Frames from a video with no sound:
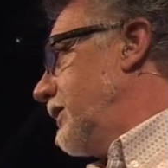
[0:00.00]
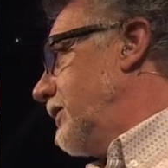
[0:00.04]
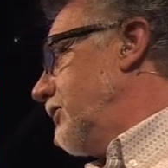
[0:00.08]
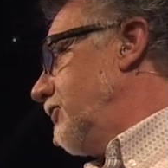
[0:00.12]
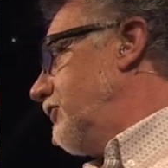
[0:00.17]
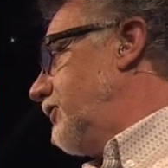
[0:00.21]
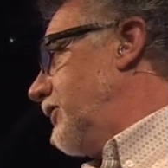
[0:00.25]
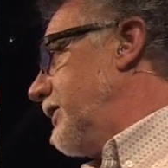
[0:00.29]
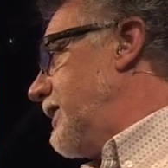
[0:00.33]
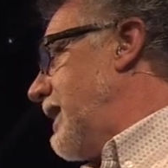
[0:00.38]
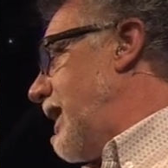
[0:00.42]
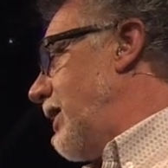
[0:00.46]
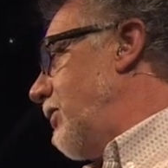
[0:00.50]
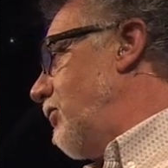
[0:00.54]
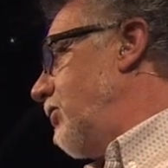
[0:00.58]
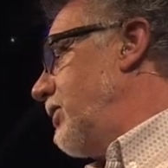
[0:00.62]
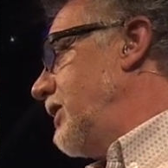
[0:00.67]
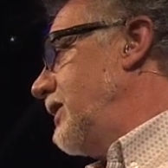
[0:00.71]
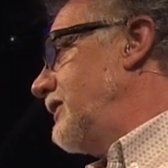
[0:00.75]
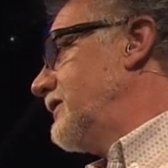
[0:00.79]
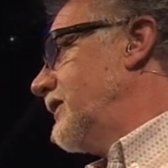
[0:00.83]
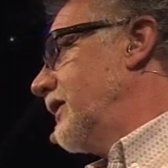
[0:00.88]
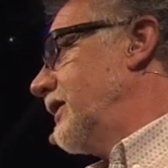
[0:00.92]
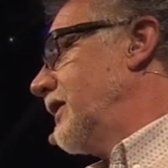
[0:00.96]
for that
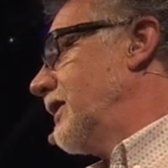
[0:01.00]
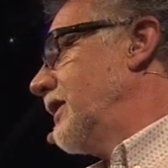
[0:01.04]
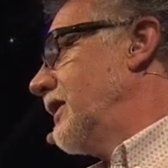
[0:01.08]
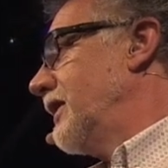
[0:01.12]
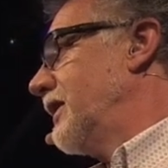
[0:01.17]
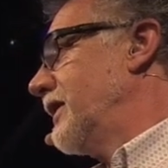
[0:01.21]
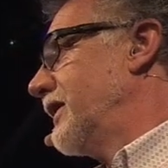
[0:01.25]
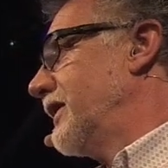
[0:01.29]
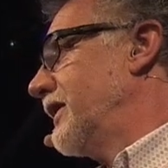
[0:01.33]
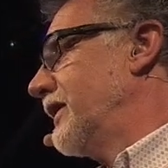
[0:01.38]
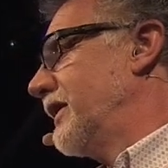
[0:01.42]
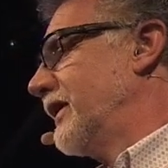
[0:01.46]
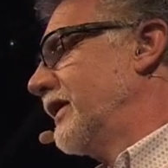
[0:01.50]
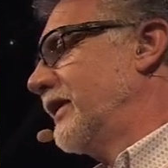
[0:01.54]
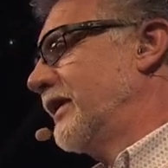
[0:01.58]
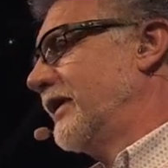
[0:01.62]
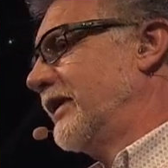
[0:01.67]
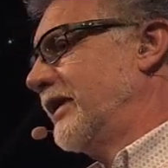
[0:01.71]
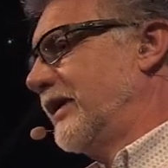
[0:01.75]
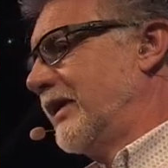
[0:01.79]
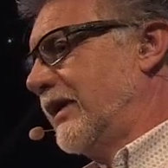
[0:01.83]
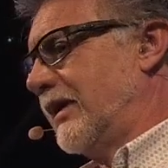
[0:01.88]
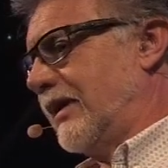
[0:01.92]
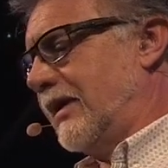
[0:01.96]
reason
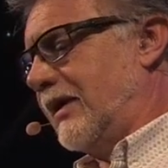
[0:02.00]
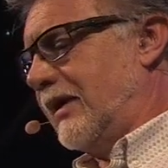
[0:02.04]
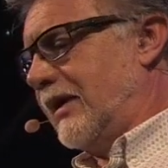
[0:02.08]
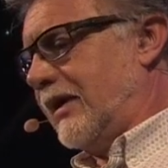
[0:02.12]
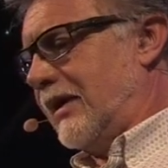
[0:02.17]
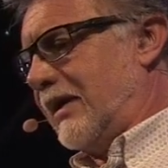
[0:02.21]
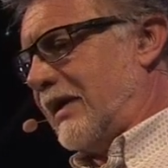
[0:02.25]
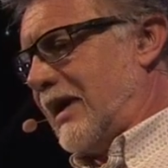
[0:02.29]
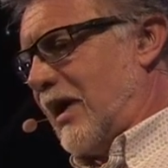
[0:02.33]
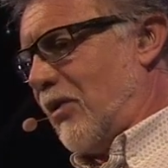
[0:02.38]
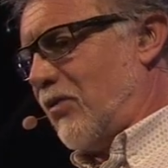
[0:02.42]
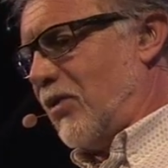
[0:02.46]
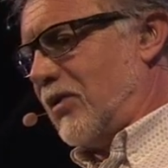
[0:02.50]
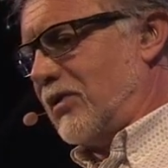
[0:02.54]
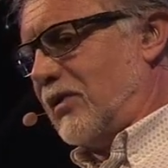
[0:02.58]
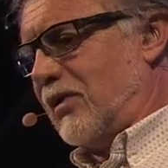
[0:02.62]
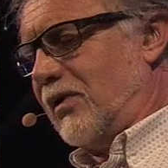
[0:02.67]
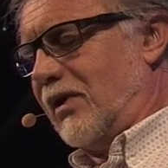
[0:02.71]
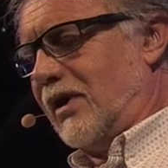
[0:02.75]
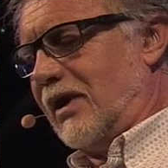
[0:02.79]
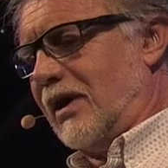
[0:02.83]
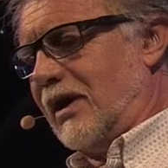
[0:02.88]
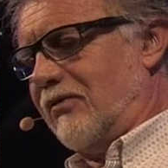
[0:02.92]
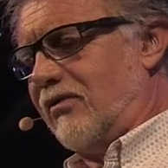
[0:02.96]
and I want
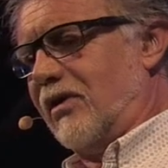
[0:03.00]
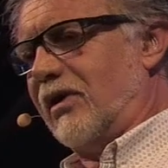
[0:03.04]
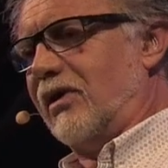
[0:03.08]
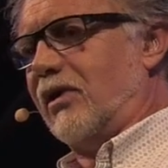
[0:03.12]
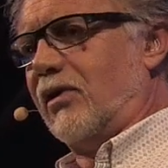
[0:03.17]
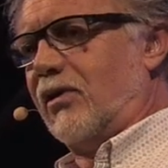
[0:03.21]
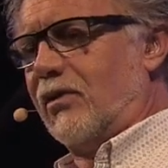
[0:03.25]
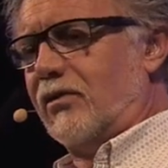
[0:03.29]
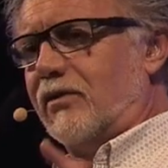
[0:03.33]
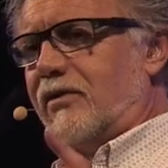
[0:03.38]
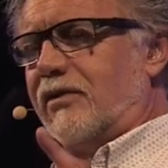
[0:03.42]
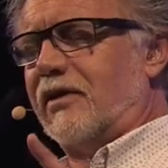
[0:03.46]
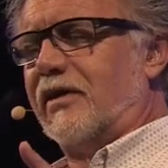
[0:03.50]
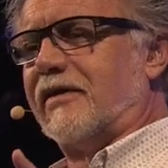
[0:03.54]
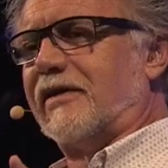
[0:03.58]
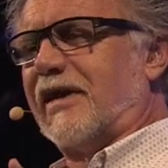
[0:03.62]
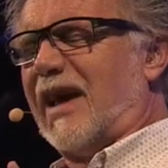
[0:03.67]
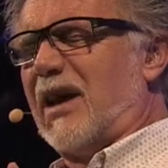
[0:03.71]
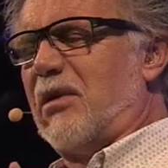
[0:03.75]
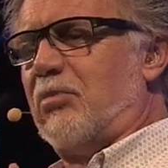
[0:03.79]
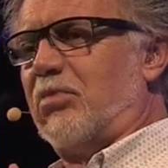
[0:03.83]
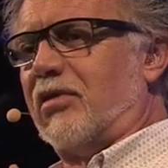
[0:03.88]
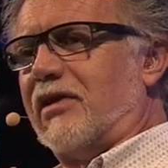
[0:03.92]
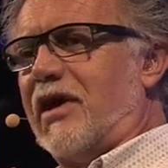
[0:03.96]
you to live in it. Whose
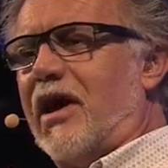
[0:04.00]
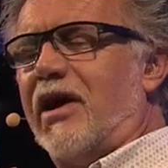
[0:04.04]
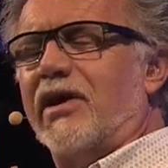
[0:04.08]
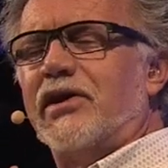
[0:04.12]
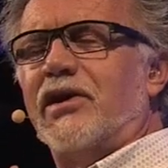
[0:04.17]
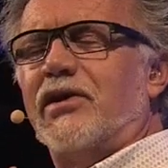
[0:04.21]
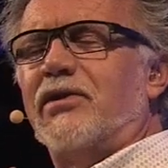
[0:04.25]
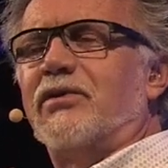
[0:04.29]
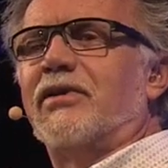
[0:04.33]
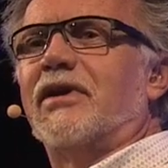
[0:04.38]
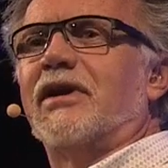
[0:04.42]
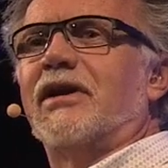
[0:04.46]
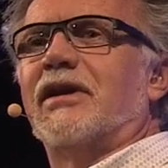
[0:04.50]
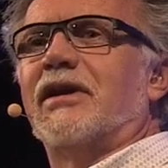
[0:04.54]
disciple are you?